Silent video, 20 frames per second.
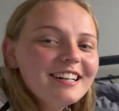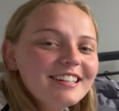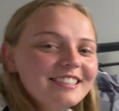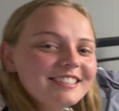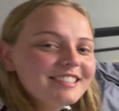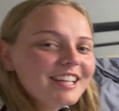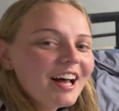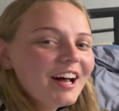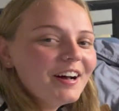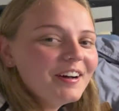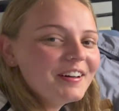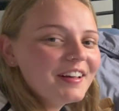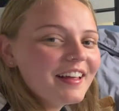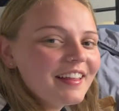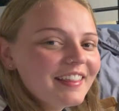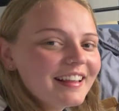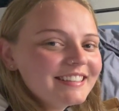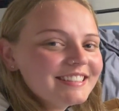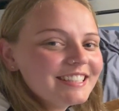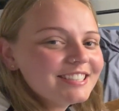So
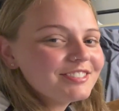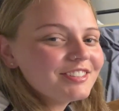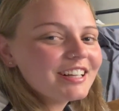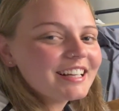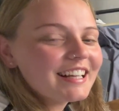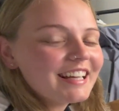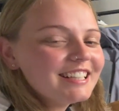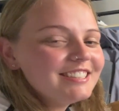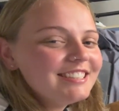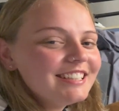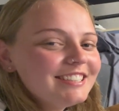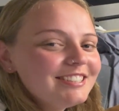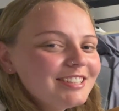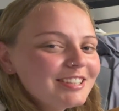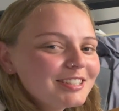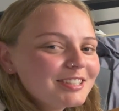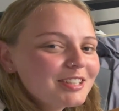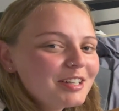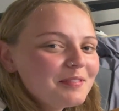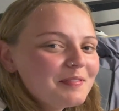this is Ricky, she's
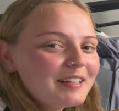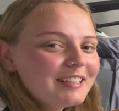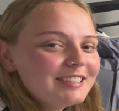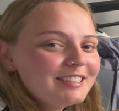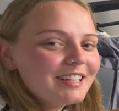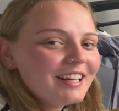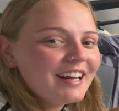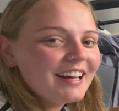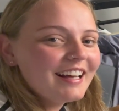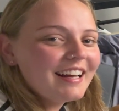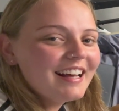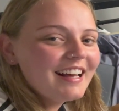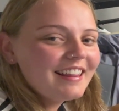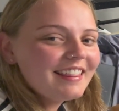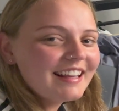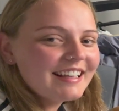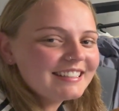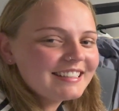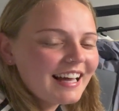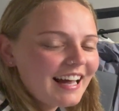just come into
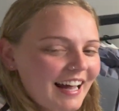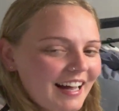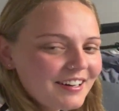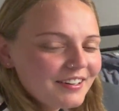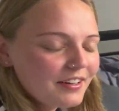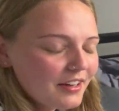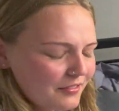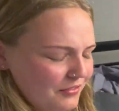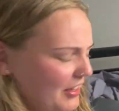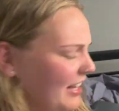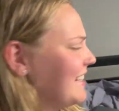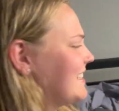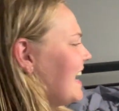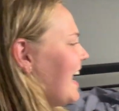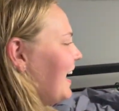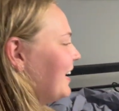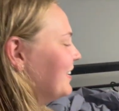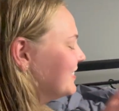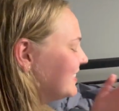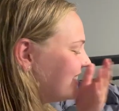this house, this
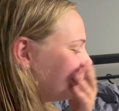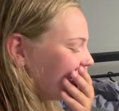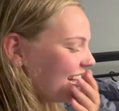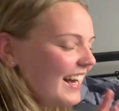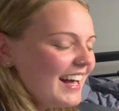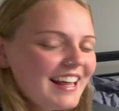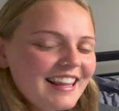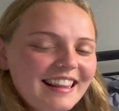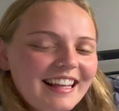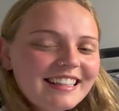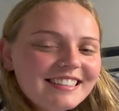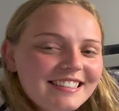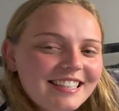house, this